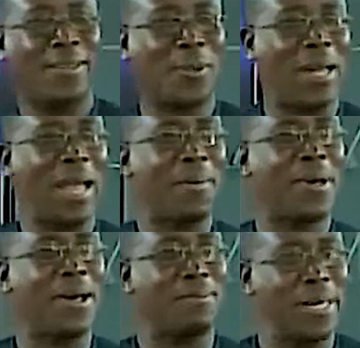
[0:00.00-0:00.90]
So
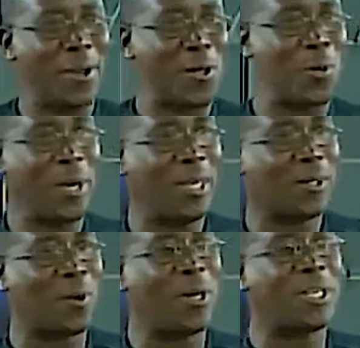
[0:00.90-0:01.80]
alarm can't be in your
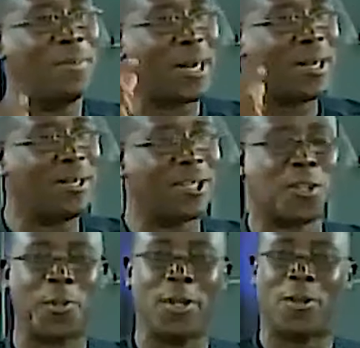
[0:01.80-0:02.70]
journey. So ultimately, it's
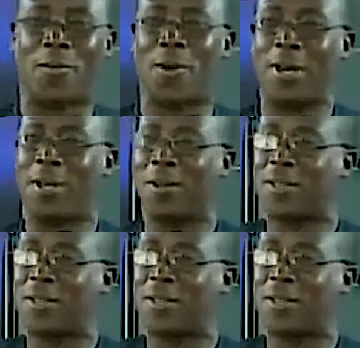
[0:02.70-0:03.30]
the Spirit of God in